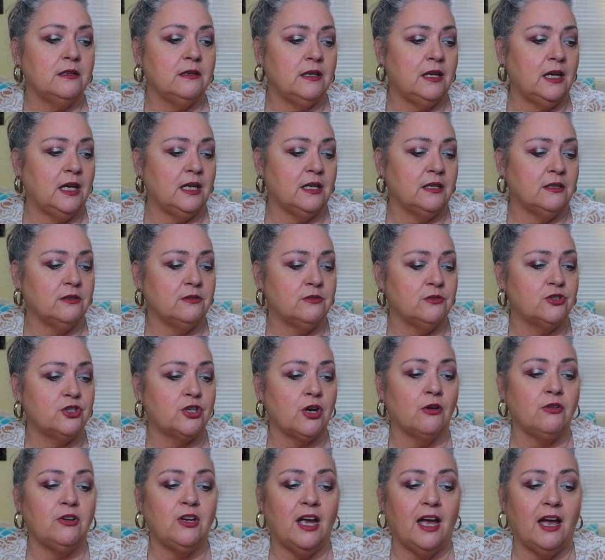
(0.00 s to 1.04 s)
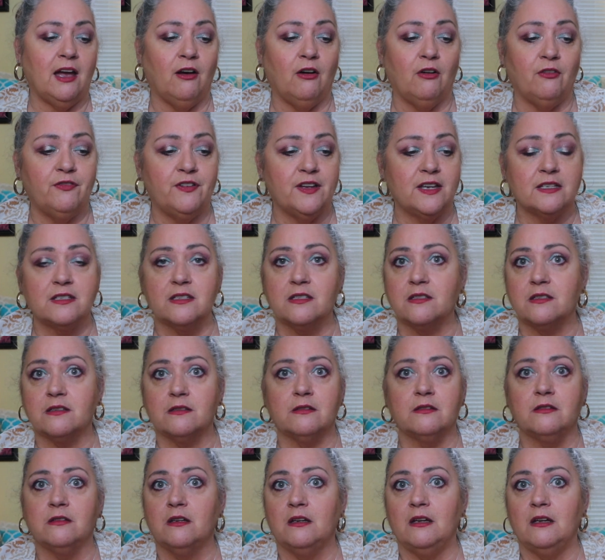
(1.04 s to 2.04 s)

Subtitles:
and show you Elvis.